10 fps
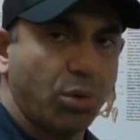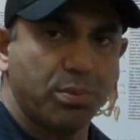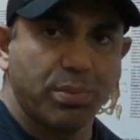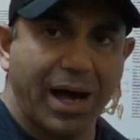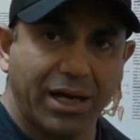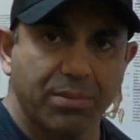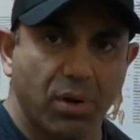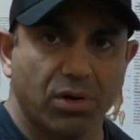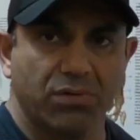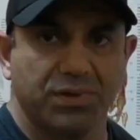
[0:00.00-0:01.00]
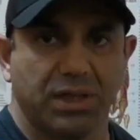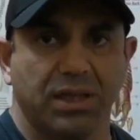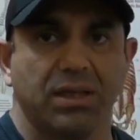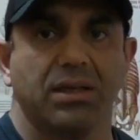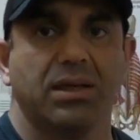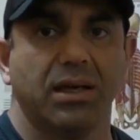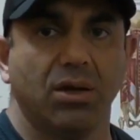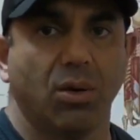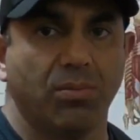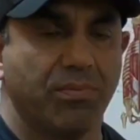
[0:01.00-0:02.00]
or back part of the
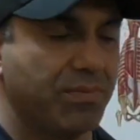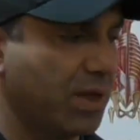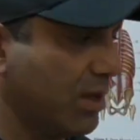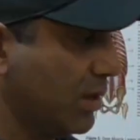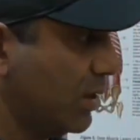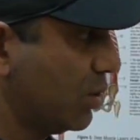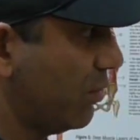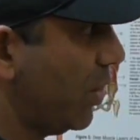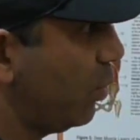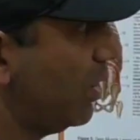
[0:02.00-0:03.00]
ilium. So if I